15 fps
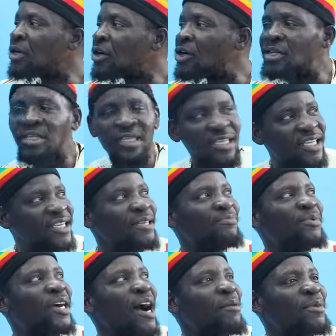Go sleep,
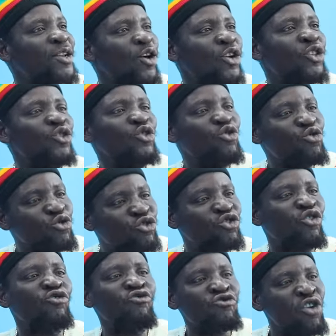because me done used
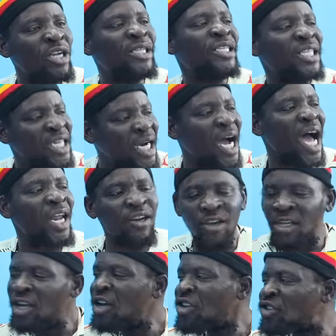to road thing and
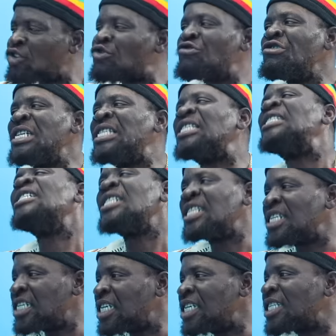street thing.
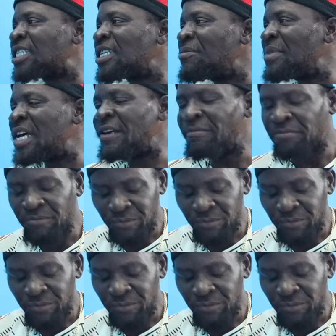You see me?